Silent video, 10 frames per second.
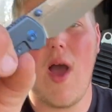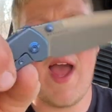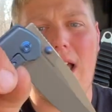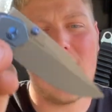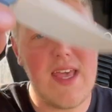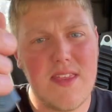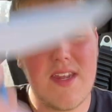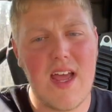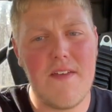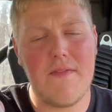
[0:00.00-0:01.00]
I, I, like the
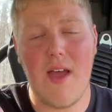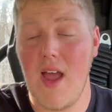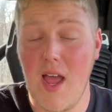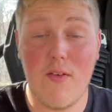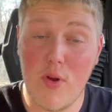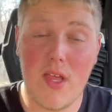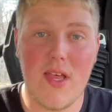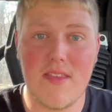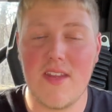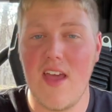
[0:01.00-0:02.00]
knife. I really
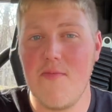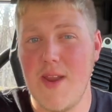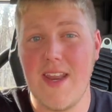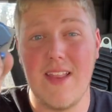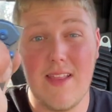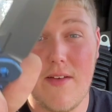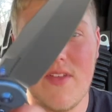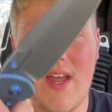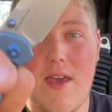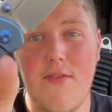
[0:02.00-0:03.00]
like the knife, but I didn't love the
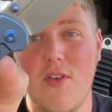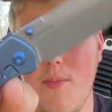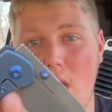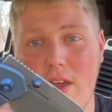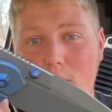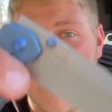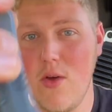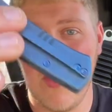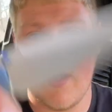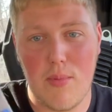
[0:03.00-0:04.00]
knife, so I'm not going to be
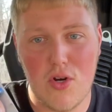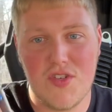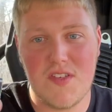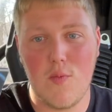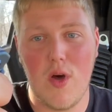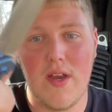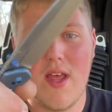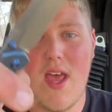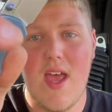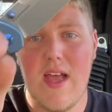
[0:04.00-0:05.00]
going and purchasing one.
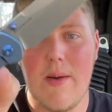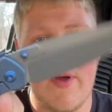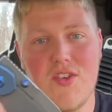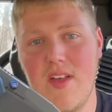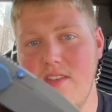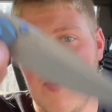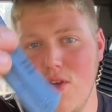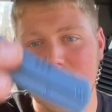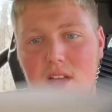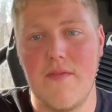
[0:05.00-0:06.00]
Um, I just have some
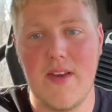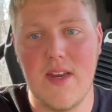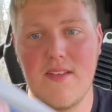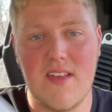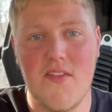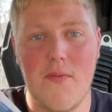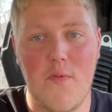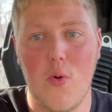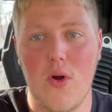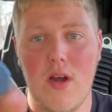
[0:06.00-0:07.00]
other stuff I need to save up
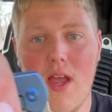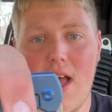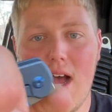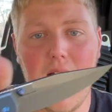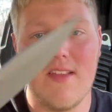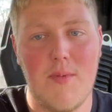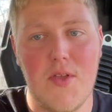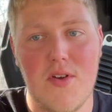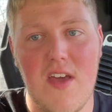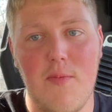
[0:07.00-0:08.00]
for uh, some
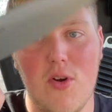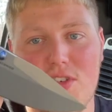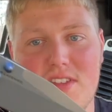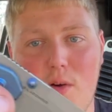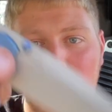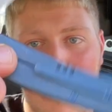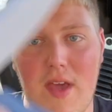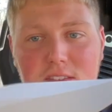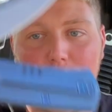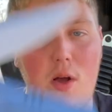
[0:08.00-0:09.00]
other knife purchases I want to
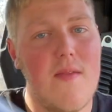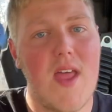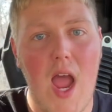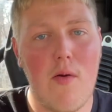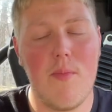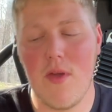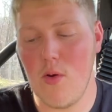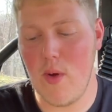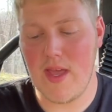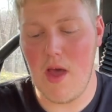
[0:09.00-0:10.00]
make. So I won't be
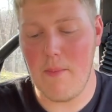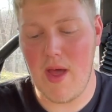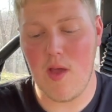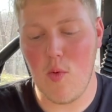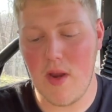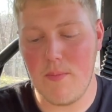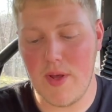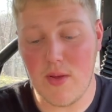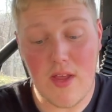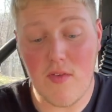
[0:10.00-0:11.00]
going out and buying one,
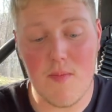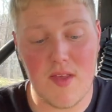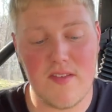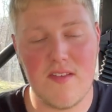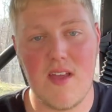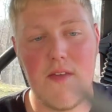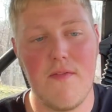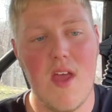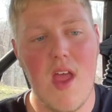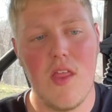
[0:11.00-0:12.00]
but I'll definitely miss this knife.
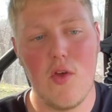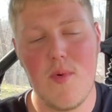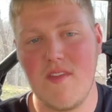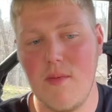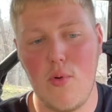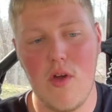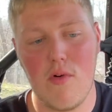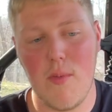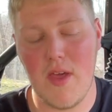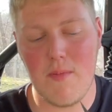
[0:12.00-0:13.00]
There'll be some point
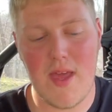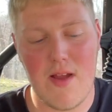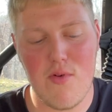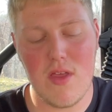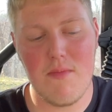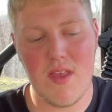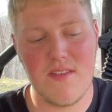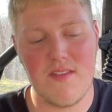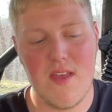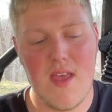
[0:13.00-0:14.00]
where I'll be like, man, I really
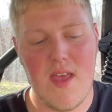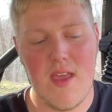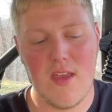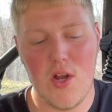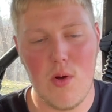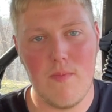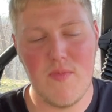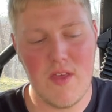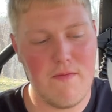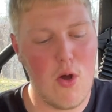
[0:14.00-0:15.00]
miss, you know,
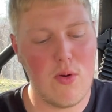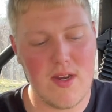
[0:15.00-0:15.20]
the Evoke.